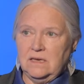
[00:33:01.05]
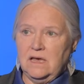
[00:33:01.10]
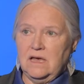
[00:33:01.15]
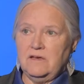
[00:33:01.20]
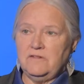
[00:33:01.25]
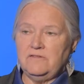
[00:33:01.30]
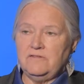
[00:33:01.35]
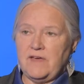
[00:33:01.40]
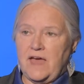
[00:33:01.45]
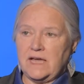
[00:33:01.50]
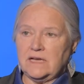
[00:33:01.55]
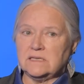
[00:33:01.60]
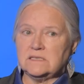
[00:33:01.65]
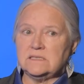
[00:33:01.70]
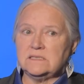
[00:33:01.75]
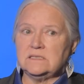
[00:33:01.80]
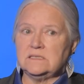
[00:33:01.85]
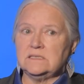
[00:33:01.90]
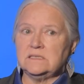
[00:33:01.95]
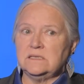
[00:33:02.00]

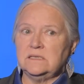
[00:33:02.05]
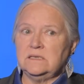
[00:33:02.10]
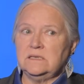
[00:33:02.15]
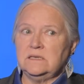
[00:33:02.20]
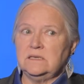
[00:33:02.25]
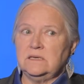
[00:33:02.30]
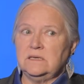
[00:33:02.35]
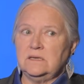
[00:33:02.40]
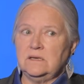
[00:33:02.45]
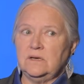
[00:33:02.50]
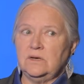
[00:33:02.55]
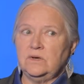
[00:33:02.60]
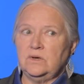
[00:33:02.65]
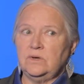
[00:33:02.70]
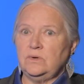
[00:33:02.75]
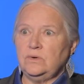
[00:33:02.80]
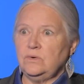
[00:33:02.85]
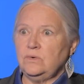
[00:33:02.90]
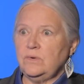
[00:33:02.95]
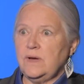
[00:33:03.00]
affects
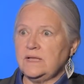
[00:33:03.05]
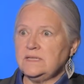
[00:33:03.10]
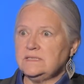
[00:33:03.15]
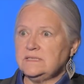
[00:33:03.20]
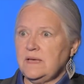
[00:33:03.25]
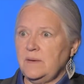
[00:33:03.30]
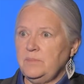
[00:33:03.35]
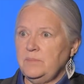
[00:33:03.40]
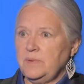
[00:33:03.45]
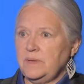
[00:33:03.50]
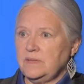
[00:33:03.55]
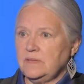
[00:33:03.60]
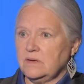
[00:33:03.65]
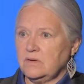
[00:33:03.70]
who ends up in the